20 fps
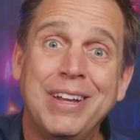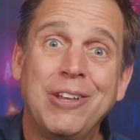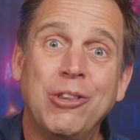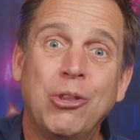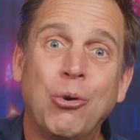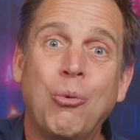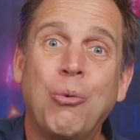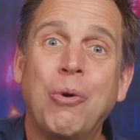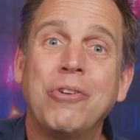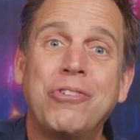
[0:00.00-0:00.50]

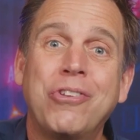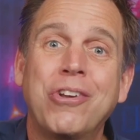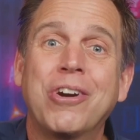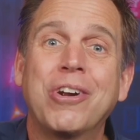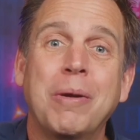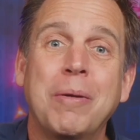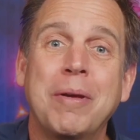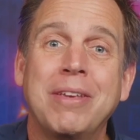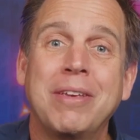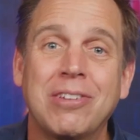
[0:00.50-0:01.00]
the ones that are
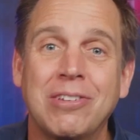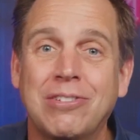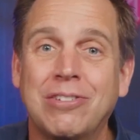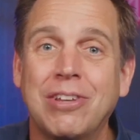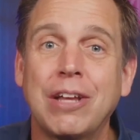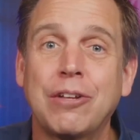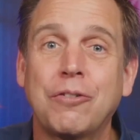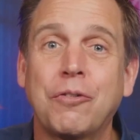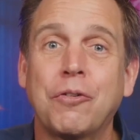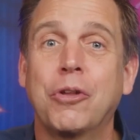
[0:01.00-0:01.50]
going to be
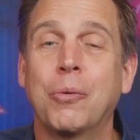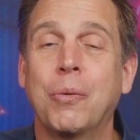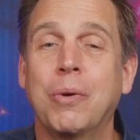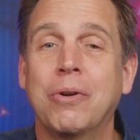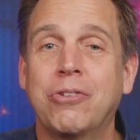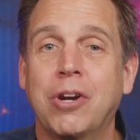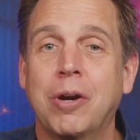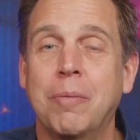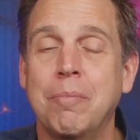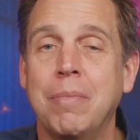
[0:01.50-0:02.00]
successful are the
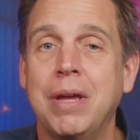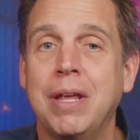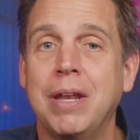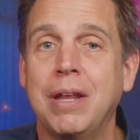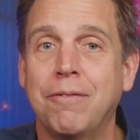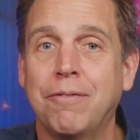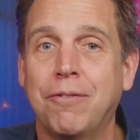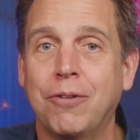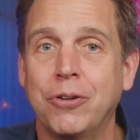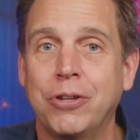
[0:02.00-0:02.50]
ones that are
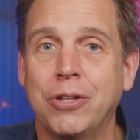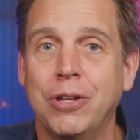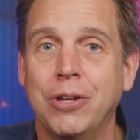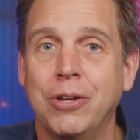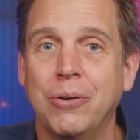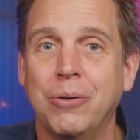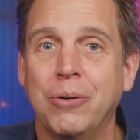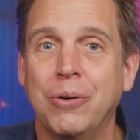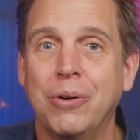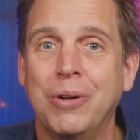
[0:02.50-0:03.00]
meaningful to you,